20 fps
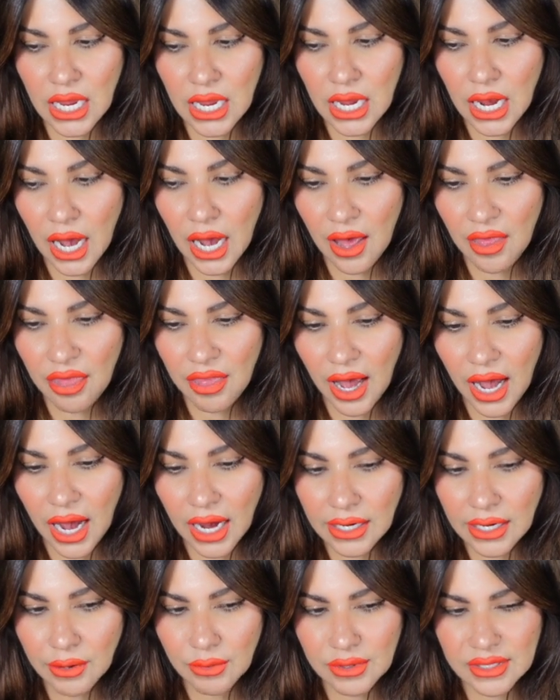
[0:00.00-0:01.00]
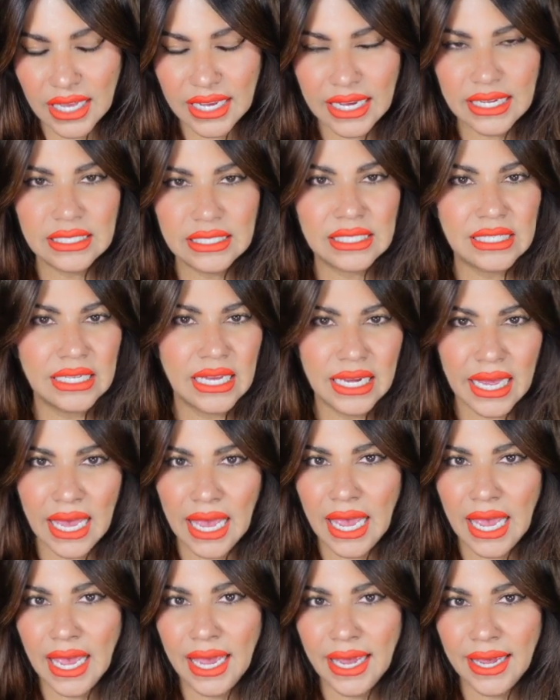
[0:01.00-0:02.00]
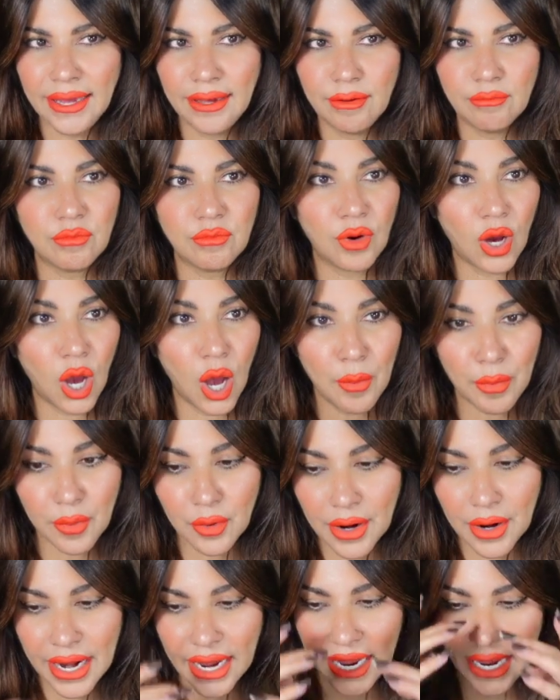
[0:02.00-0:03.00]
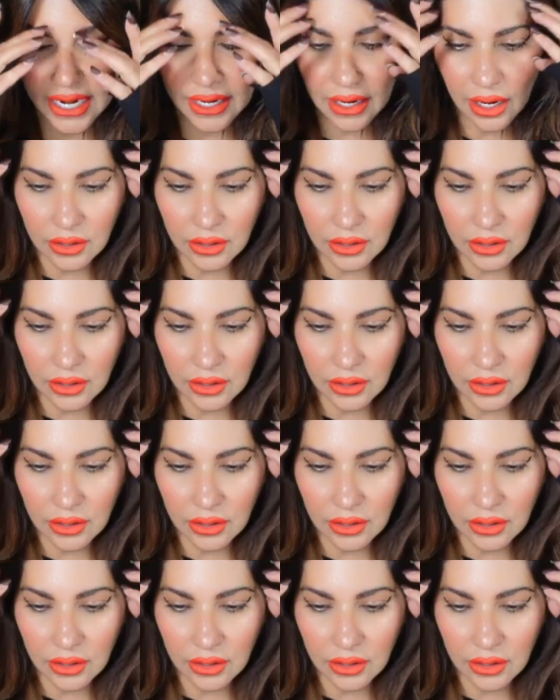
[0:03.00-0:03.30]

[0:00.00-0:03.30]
and that it was like a DNA upgrade,